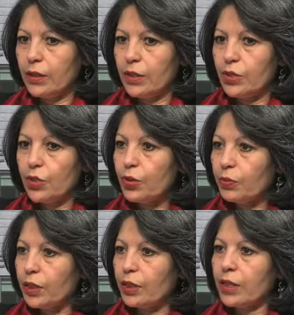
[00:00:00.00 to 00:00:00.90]

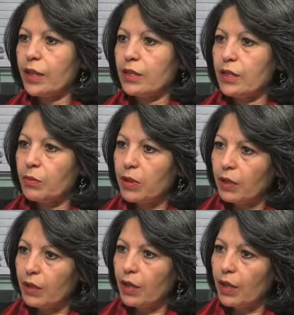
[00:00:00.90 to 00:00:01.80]
assume that they can
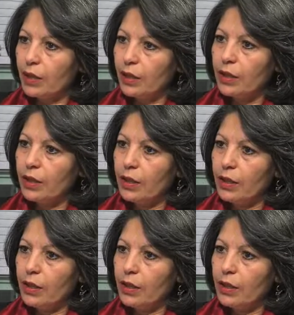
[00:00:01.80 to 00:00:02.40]
simply